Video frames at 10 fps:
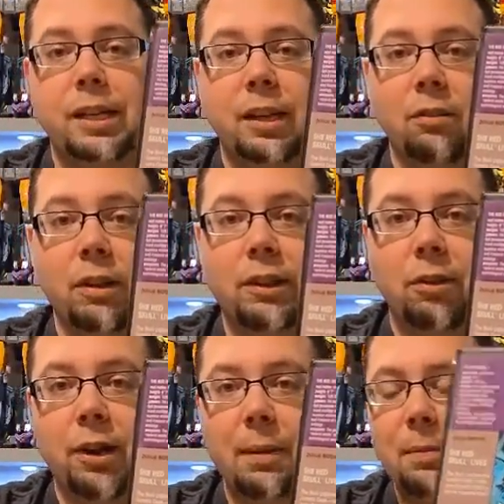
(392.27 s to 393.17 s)
Red Skull
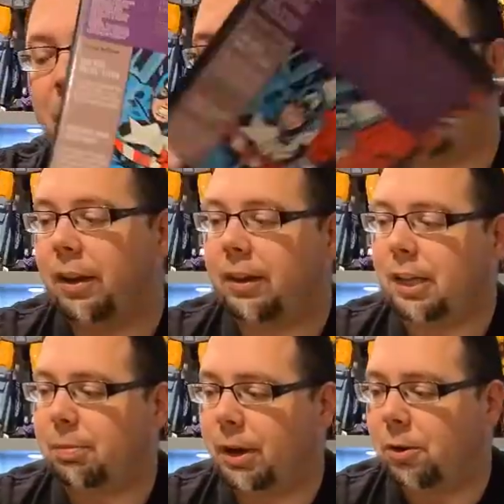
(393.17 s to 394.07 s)
and Captain America on it. That's
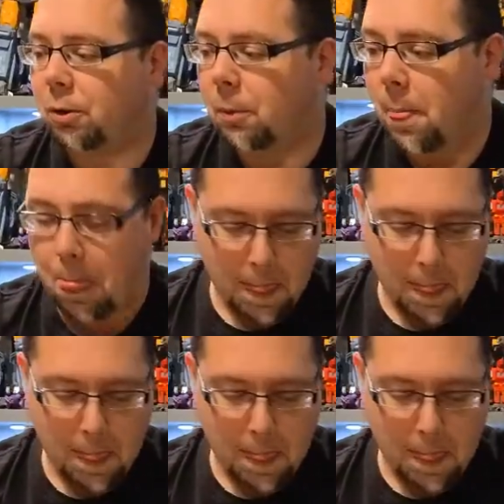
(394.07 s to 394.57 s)
pretty cool.